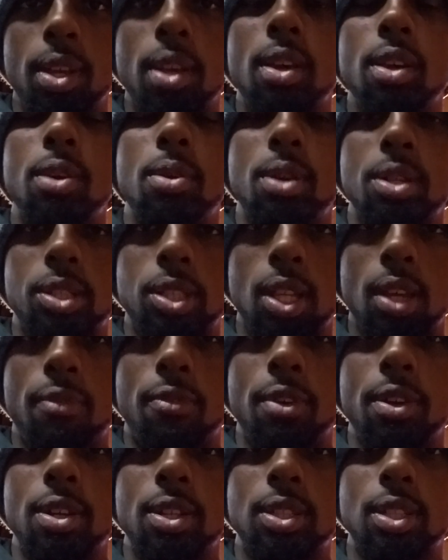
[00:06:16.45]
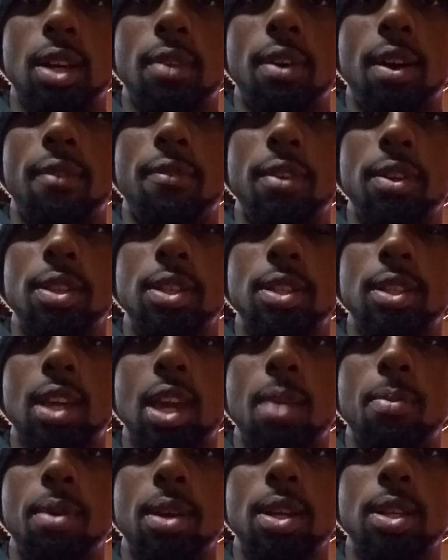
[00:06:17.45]
You can see for yourself how fun this
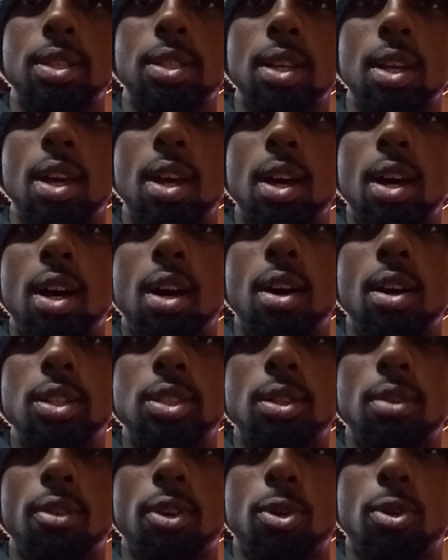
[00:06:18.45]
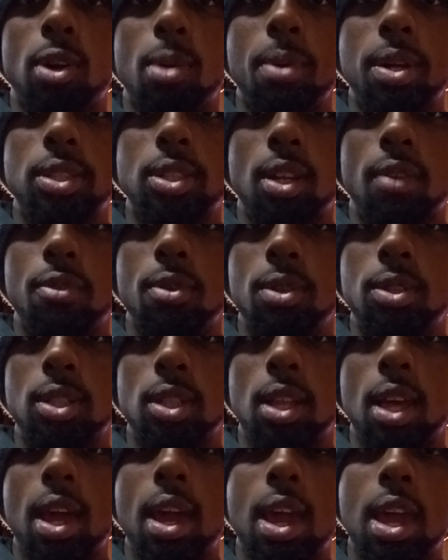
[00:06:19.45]
game is. I also recorded myself using
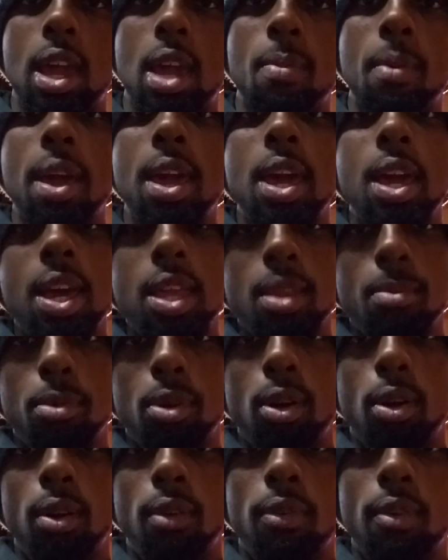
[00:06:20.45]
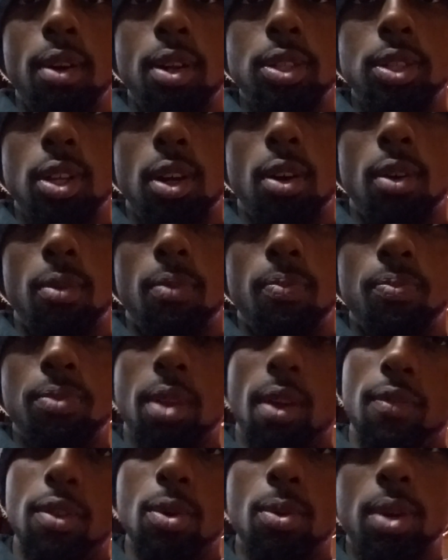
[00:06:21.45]
the aim and the move, so
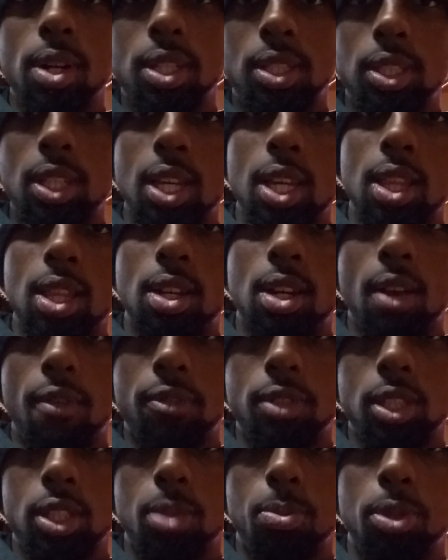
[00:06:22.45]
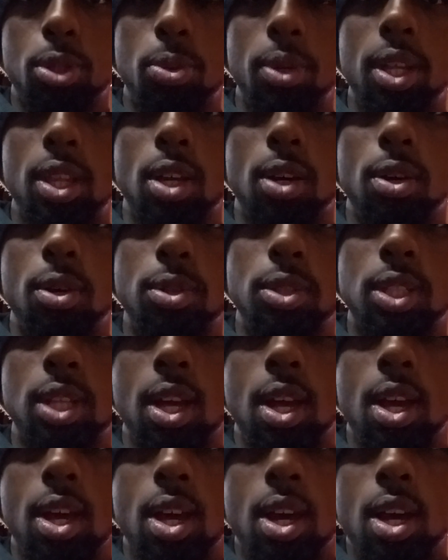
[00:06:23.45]
if you want to see the differences between those,
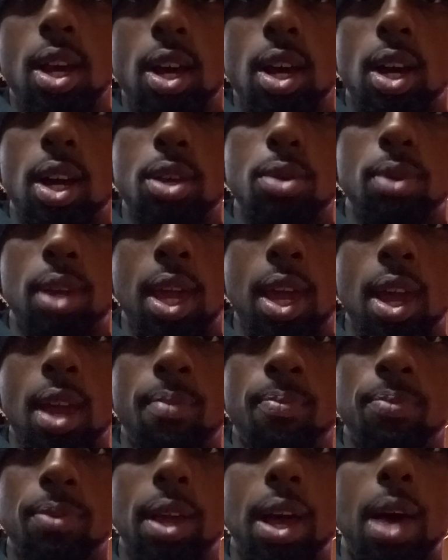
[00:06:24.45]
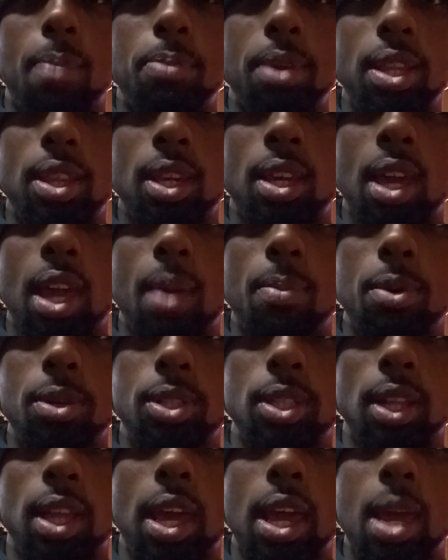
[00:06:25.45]
you can. I beat the game
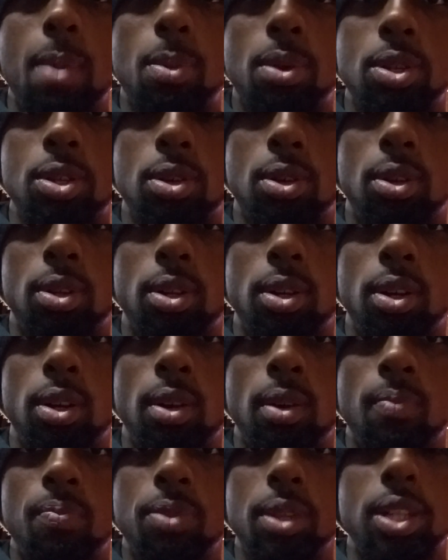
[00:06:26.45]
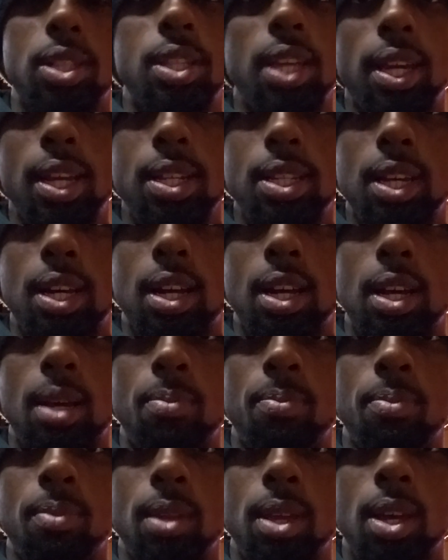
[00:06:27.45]
using the aim controller the second
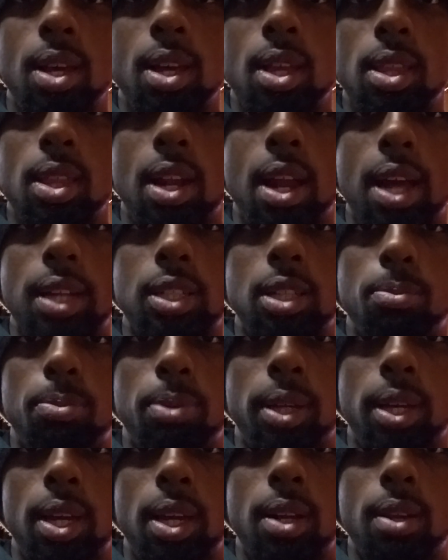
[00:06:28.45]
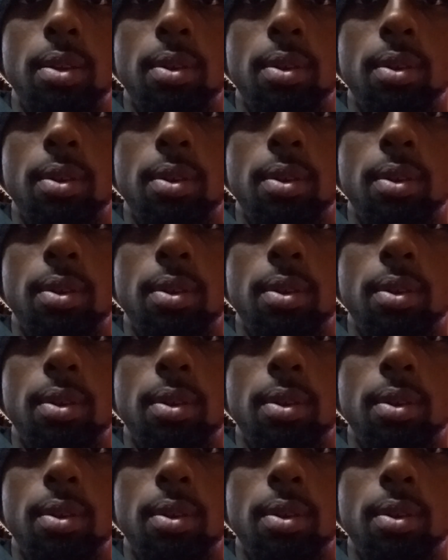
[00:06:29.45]
time that I actually played,